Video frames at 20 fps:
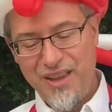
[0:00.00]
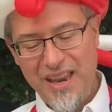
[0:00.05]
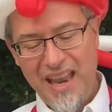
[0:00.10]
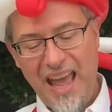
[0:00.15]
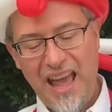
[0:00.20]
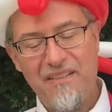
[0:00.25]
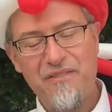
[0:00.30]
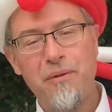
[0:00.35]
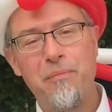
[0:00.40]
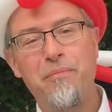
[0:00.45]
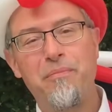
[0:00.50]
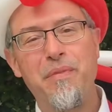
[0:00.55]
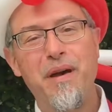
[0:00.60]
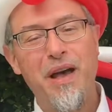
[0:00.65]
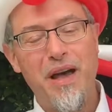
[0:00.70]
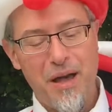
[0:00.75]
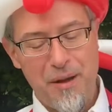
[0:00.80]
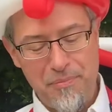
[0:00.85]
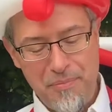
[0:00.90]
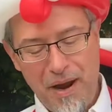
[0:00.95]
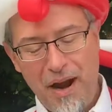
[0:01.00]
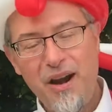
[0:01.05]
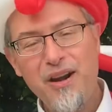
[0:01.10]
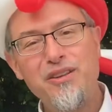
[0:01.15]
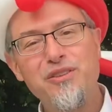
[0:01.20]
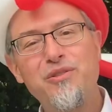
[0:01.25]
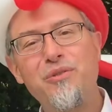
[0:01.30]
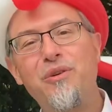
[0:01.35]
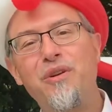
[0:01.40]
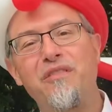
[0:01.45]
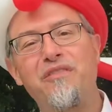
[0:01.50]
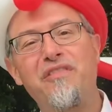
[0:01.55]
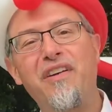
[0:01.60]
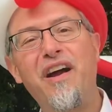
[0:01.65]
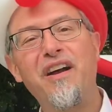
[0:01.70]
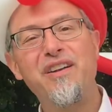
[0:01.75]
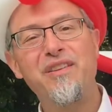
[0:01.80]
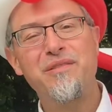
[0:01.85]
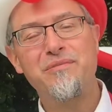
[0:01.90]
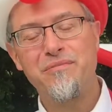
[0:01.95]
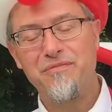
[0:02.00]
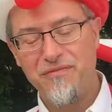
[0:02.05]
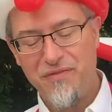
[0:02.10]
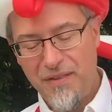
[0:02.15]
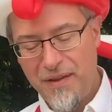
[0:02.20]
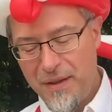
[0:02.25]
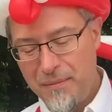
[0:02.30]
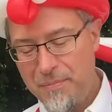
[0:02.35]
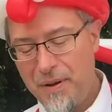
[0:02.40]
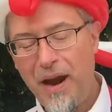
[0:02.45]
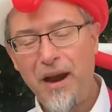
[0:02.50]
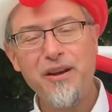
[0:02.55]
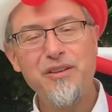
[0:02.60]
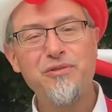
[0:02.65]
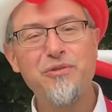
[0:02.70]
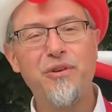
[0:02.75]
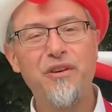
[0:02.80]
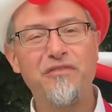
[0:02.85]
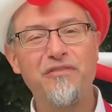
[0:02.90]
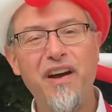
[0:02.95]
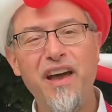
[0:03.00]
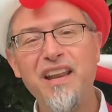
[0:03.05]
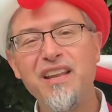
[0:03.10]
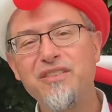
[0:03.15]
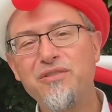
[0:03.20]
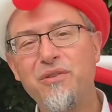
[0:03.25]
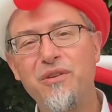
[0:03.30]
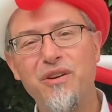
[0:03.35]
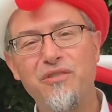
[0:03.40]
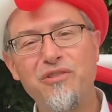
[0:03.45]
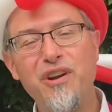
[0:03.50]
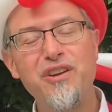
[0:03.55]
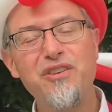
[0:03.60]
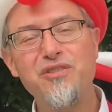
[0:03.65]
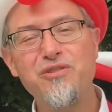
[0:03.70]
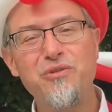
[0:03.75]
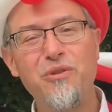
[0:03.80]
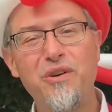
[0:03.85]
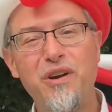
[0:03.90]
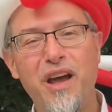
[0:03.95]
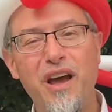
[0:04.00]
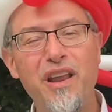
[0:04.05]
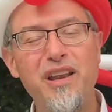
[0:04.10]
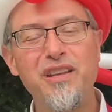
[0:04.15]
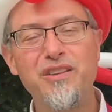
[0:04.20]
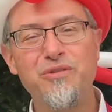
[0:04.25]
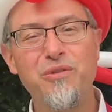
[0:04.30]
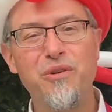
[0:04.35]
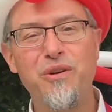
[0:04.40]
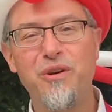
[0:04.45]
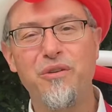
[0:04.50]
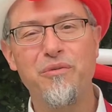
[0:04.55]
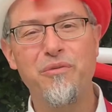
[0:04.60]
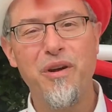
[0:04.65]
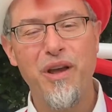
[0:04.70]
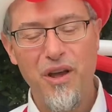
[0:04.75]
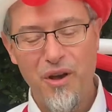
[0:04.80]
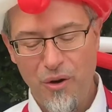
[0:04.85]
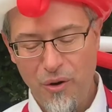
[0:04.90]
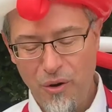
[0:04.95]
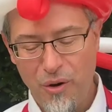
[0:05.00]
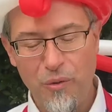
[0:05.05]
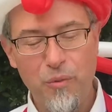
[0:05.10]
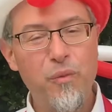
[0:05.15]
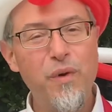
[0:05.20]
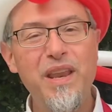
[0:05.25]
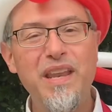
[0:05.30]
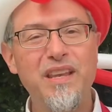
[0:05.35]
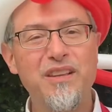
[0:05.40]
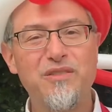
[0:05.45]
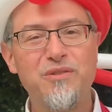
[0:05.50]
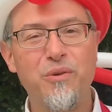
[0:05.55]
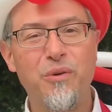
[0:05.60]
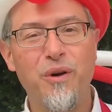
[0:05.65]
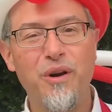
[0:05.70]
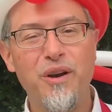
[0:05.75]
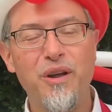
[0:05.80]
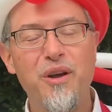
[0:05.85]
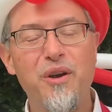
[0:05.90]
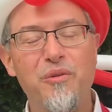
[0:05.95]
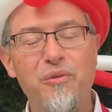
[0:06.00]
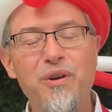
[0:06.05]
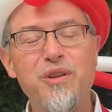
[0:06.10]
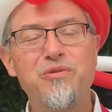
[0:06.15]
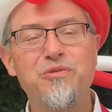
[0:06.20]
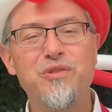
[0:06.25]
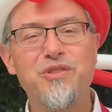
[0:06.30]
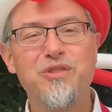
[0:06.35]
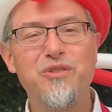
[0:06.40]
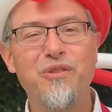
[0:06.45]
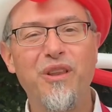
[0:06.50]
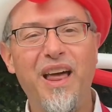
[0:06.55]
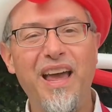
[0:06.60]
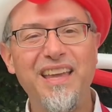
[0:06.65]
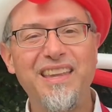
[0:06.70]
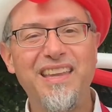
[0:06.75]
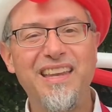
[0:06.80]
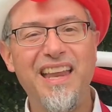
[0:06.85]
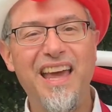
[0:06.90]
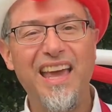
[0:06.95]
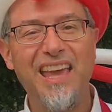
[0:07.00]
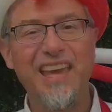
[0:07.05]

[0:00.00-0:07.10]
have a pirate sword, a pirate sword, a fighting sword, a treasure sword, a hunting sword, or a winning sword. Which would you like today?